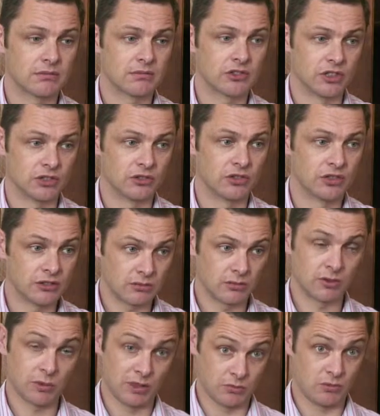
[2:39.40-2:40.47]
children.
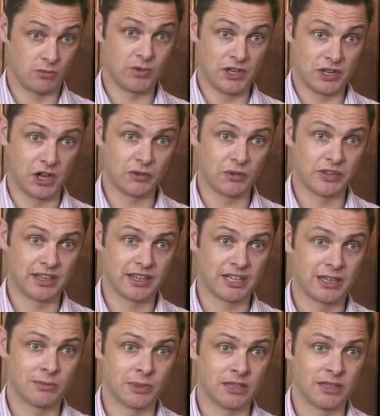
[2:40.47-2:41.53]
When we know that they're
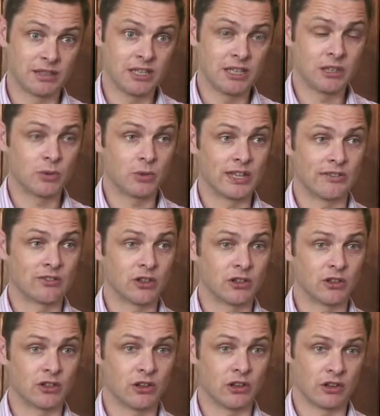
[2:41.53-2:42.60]
coming, we have to
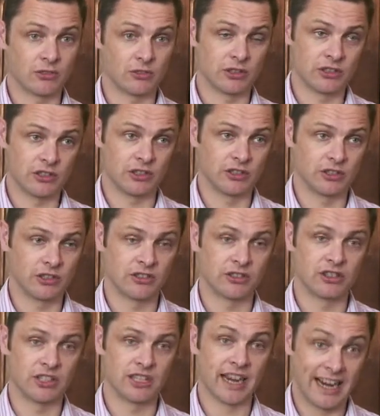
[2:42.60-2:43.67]
look at a lot of research to
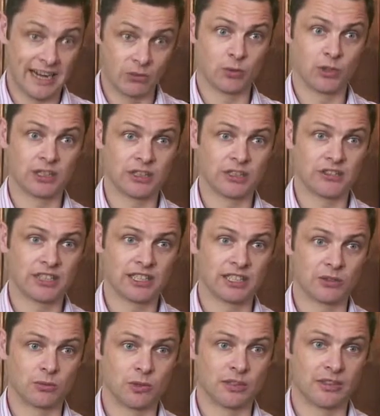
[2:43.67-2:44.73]
see how we're going to
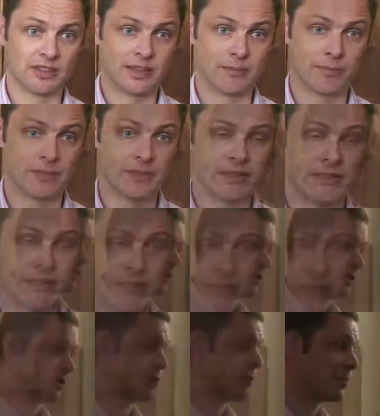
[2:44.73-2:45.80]
deal with them.
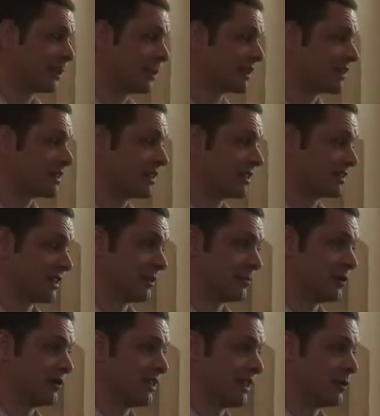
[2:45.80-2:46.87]
So a practical
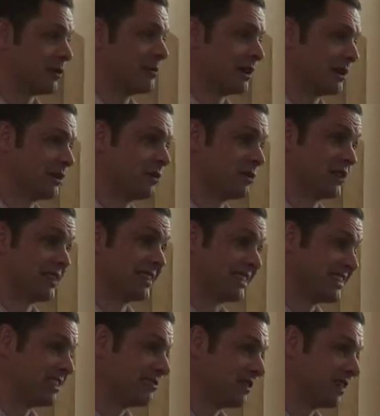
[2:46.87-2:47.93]
example of how we might use it, and
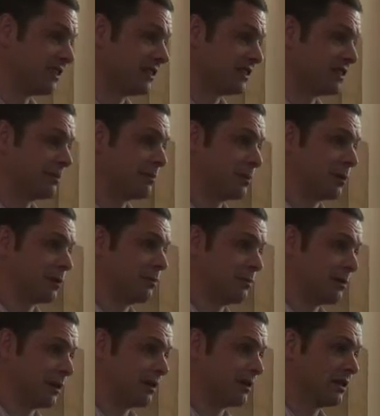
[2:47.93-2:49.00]
this is very simple,
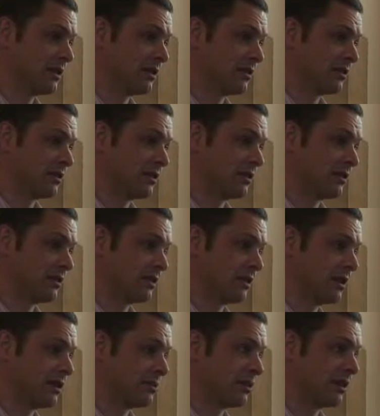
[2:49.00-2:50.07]
but
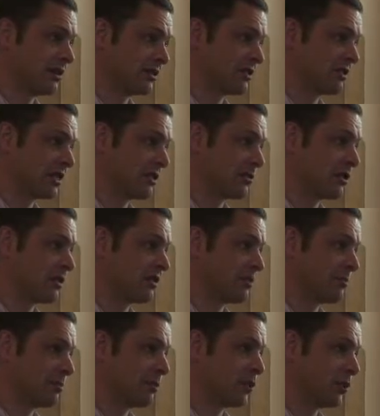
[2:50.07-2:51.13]
I hope you'll understand why it's
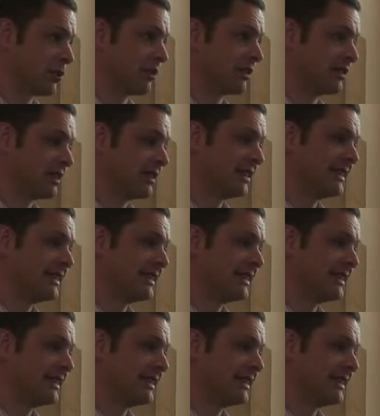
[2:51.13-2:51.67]
important